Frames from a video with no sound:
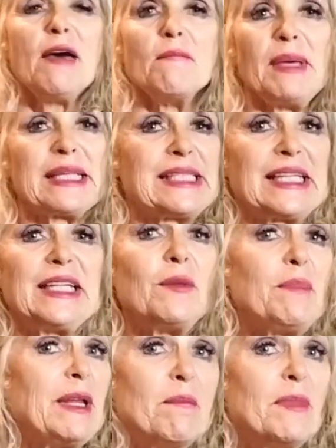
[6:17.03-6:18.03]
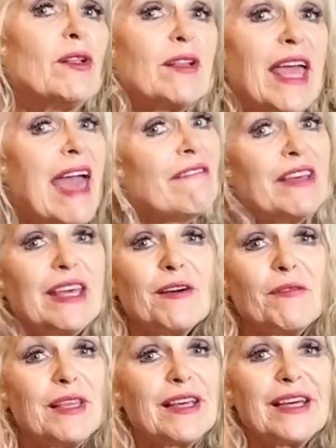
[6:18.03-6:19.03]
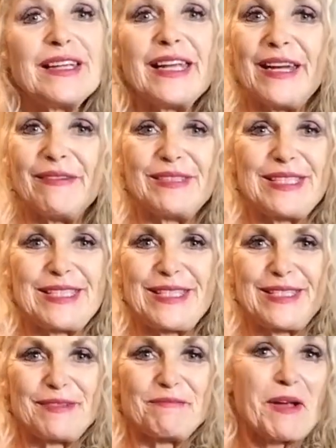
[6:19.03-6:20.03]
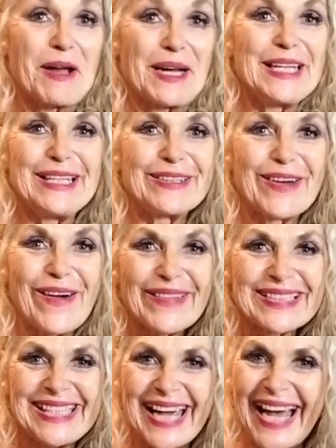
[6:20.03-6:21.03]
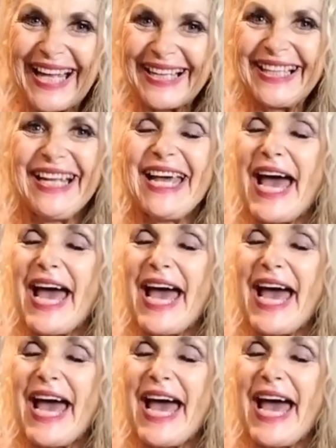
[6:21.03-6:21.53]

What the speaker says: Mixed a little bit of milk kefir with it, and it was just like a little cocktail,